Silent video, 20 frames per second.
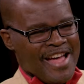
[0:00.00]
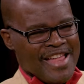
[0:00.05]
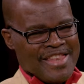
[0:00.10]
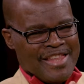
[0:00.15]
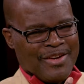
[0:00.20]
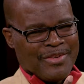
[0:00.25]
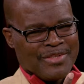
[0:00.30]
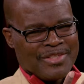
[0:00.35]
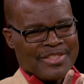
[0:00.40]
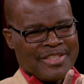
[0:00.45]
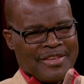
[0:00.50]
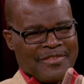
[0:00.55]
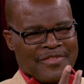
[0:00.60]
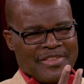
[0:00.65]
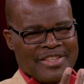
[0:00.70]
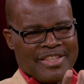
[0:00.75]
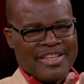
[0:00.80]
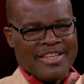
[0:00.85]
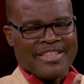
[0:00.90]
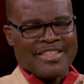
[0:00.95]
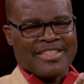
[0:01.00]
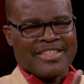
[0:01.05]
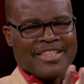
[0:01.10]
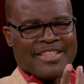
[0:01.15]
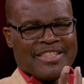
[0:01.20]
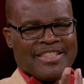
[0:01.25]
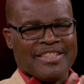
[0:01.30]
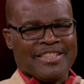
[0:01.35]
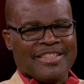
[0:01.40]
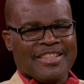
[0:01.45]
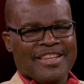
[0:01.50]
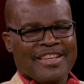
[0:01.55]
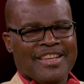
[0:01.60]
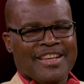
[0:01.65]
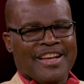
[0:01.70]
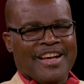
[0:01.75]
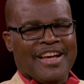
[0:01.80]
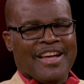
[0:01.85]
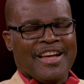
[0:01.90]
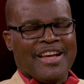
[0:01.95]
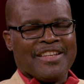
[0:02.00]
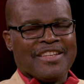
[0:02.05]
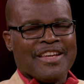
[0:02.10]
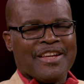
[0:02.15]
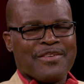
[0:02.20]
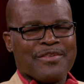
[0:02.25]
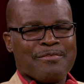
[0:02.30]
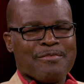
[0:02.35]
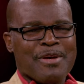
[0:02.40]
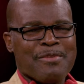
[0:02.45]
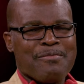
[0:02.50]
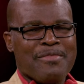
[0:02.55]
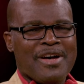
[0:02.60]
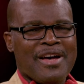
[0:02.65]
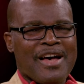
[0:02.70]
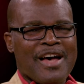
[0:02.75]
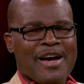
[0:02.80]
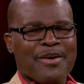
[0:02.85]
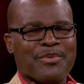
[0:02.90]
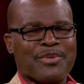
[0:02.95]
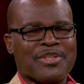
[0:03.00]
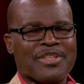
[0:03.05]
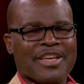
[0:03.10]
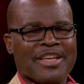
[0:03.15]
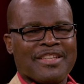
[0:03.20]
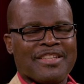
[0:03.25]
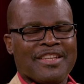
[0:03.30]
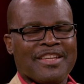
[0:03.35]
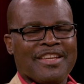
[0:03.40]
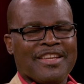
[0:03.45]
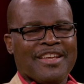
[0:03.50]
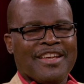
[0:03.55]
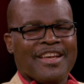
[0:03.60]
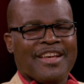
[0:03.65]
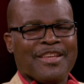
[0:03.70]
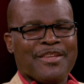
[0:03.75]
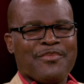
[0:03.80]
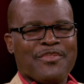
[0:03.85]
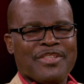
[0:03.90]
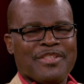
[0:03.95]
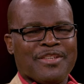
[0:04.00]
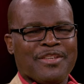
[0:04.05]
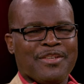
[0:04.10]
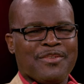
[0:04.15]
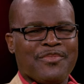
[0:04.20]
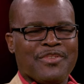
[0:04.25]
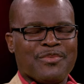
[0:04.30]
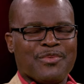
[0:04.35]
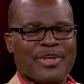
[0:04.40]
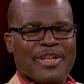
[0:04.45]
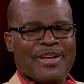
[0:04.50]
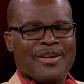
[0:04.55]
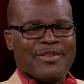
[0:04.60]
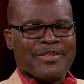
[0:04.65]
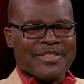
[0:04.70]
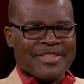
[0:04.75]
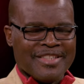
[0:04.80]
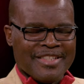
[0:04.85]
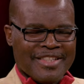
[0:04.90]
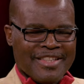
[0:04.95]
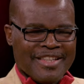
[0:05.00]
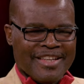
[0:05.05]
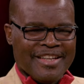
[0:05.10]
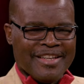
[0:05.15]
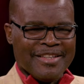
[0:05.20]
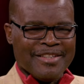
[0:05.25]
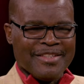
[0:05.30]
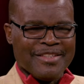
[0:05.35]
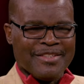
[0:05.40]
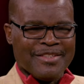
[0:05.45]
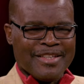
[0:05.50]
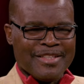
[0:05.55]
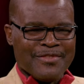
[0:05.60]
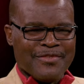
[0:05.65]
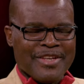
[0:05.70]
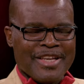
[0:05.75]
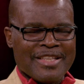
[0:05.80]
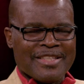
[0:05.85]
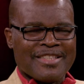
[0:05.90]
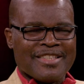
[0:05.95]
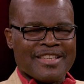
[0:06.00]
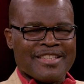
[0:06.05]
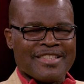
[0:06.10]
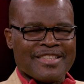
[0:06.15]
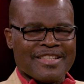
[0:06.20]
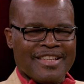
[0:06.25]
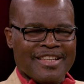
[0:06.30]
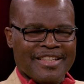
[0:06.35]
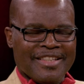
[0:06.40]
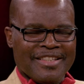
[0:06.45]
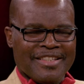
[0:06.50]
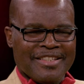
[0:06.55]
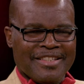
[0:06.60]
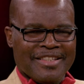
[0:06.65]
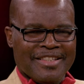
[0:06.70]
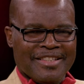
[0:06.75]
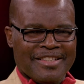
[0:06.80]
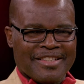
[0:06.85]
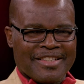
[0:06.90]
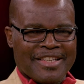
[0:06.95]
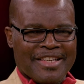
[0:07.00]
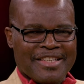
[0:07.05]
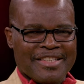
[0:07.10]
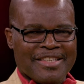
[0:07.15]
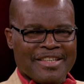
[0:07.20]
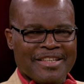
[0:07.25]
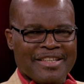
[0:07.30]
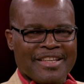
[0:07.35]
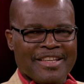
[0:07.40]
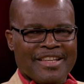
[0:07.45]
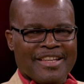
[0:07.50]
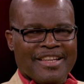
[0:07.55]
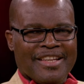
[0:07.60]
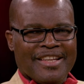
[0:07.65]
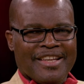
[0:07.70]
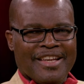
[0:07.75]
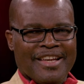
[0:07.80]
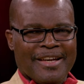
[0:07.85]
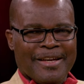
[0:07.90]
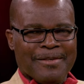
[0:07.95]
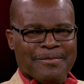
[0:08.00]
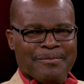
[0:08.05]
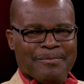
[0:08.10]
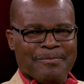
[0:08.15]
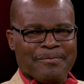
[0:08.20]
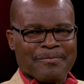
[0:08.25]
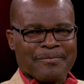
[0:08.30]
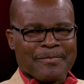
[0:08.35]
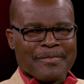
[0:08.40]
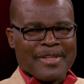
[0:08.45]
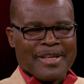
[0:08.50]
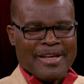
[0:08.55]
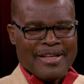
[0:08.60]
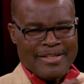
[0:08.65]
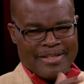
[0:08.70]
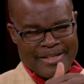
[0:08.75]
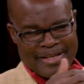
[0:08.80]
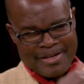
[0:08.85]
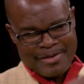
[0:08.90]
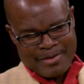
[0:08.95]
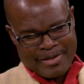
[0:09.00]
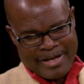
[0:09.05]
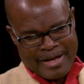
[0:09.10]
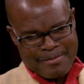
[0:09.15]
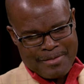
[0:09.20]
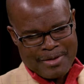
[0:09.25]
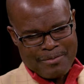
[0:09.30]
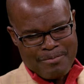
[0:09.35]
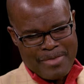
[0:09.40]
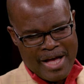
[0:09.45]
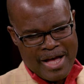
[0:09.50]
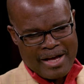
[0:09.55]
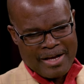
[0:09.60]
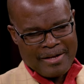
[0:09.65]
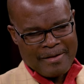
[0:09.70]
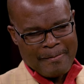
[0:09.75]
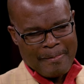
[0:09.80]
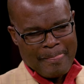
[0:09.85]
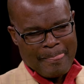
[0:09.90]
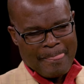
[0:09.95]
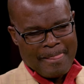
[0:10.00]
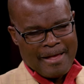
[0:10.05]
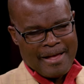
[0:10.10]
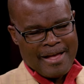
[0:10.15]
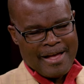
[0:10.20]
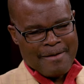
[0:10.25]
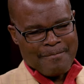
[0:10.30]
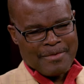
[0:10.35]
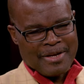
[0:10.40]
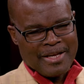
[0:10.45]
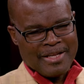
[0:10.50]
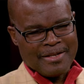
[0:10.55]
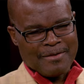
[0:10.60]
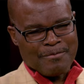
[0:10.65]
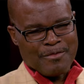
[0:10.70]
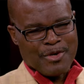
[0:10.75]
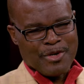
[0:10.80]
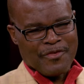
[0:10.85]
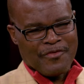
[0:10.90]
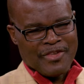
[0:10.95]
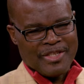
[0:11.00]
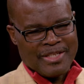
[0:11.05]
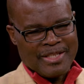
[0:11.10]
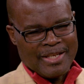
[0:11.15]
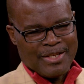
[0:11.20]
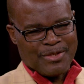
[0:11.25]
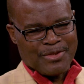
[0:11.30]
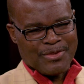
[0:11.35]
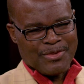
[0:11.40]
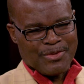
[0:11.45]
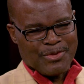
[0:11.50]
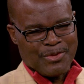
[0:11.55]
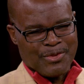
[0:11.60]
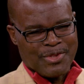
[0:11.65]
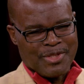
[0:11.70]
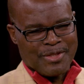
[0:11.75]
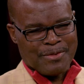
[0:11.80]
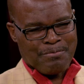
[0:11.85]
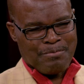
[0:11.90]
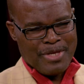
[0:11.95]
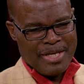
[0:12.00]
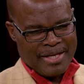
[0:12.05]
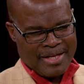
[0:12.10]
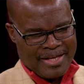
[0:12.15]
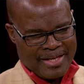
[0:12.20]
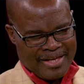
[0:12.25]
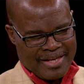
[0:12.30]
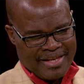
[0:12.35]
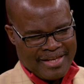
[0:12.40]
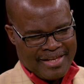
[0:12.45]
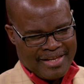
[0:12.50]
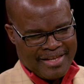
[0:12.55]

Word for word: And I was given a certain, uh, and I remember I would get, even even when I was in, uh, in as vice chancellor in, in Kenya, um, and now coming back, I'm getting more invitations to speak